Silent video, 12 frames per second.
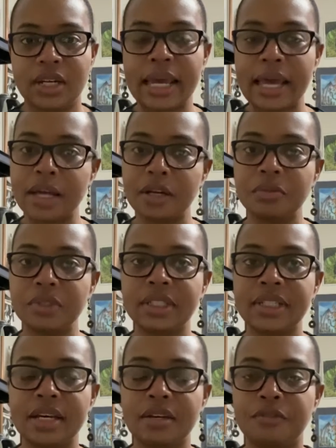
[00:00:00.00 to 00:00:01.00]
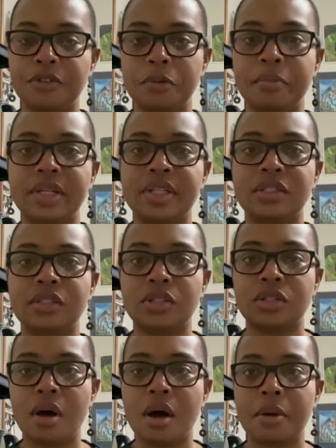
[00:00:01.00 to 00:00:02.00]
I kind of want to take a few minutes to
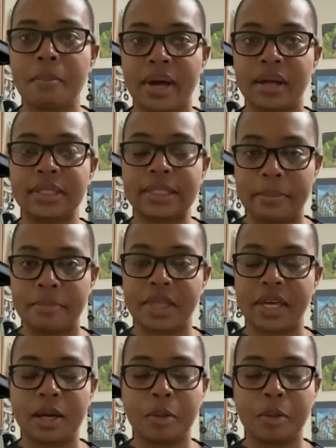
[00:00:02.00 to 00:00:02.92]
talk about something,